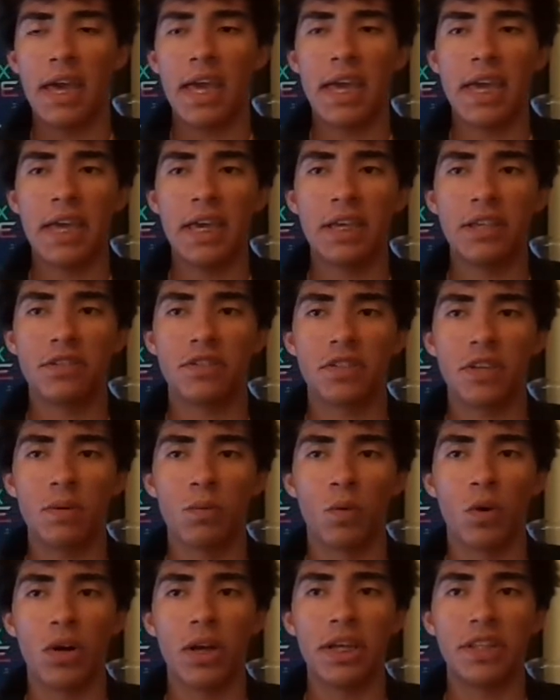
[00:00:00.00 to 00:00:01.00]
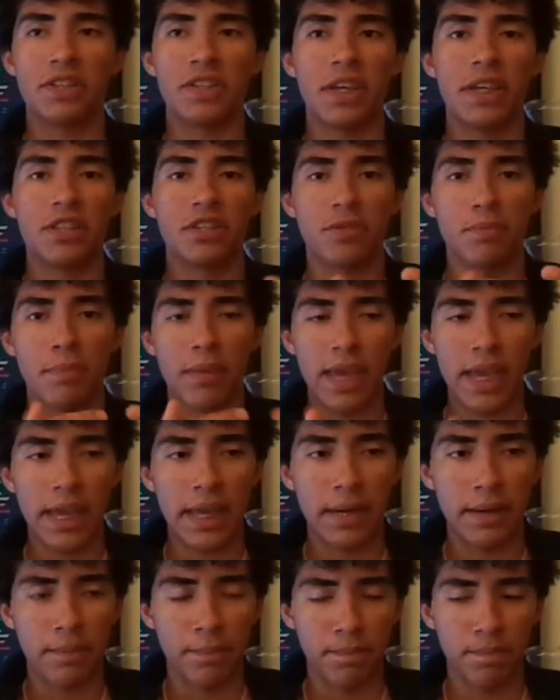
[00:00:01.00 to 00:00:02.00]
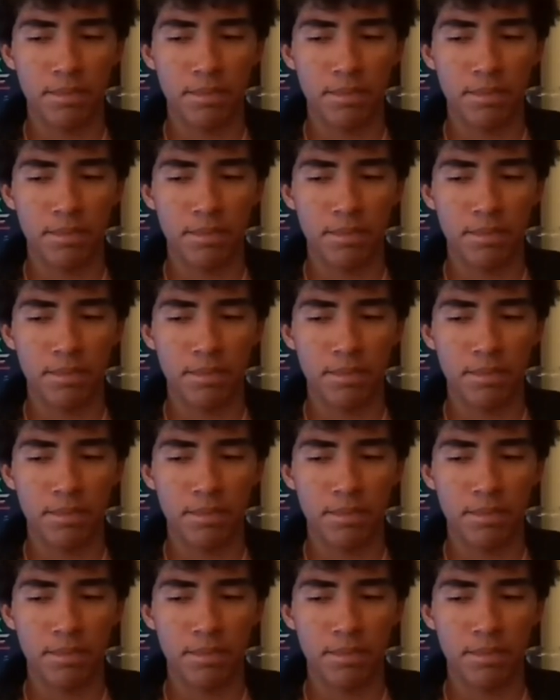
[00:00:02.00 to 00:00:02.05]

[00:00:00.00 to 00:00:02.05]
is, well, its main